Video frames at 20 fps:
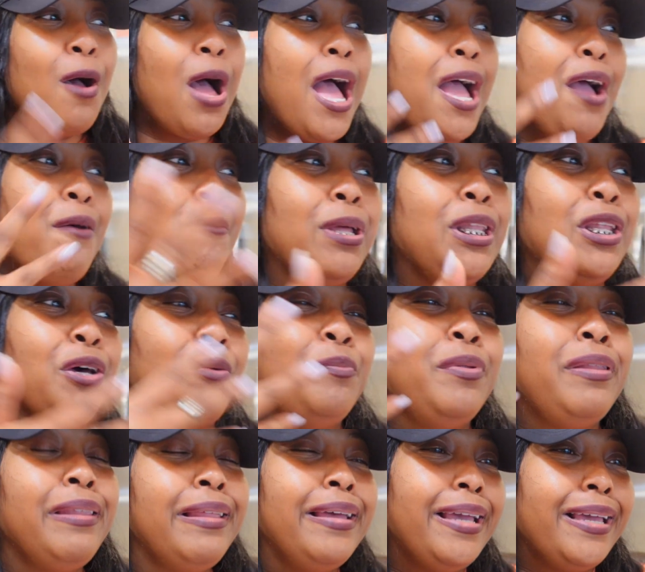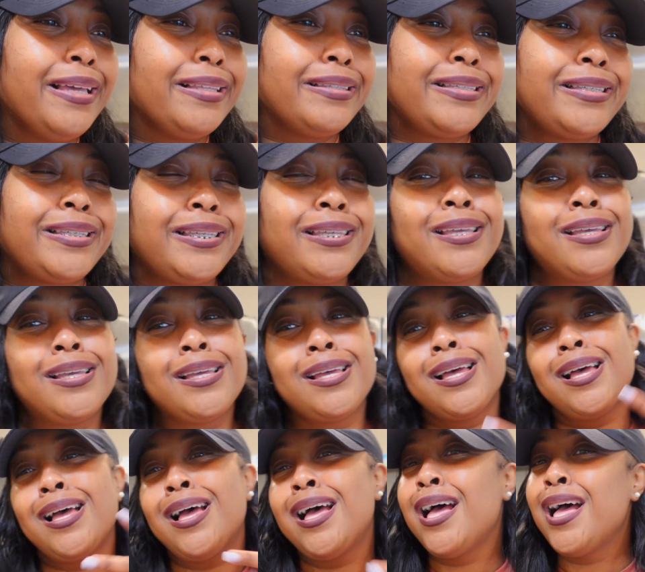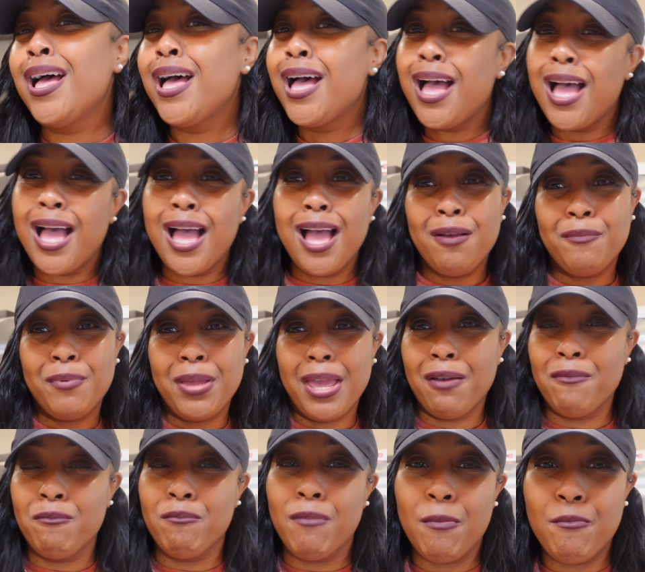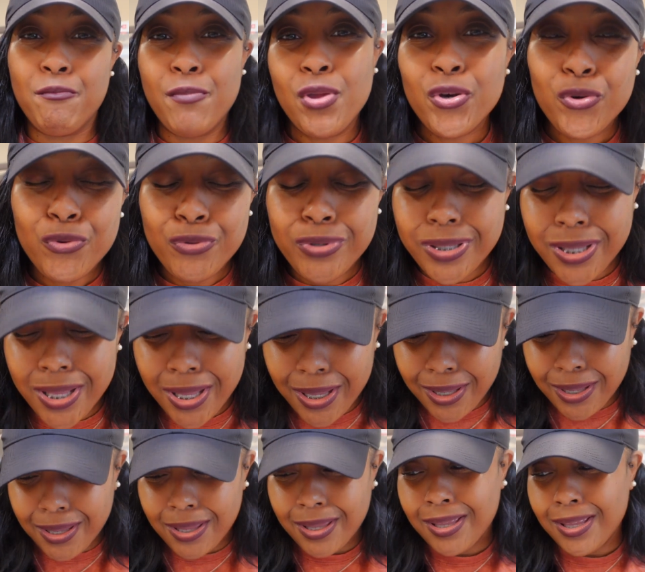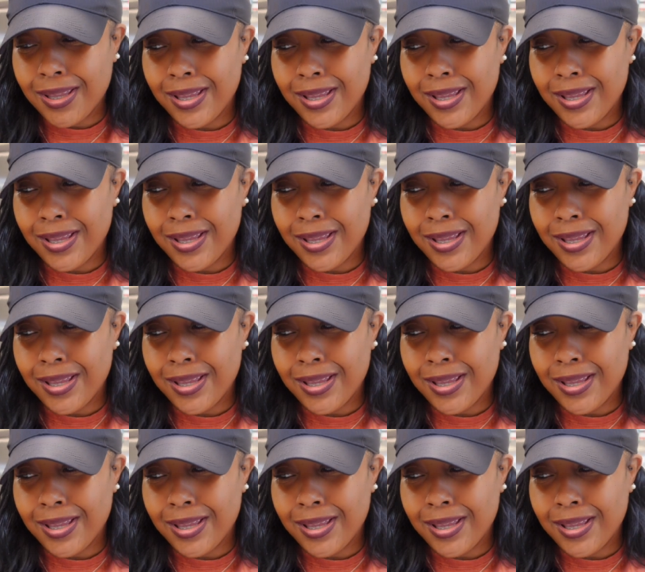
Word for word: I have my little plants, I be having my music.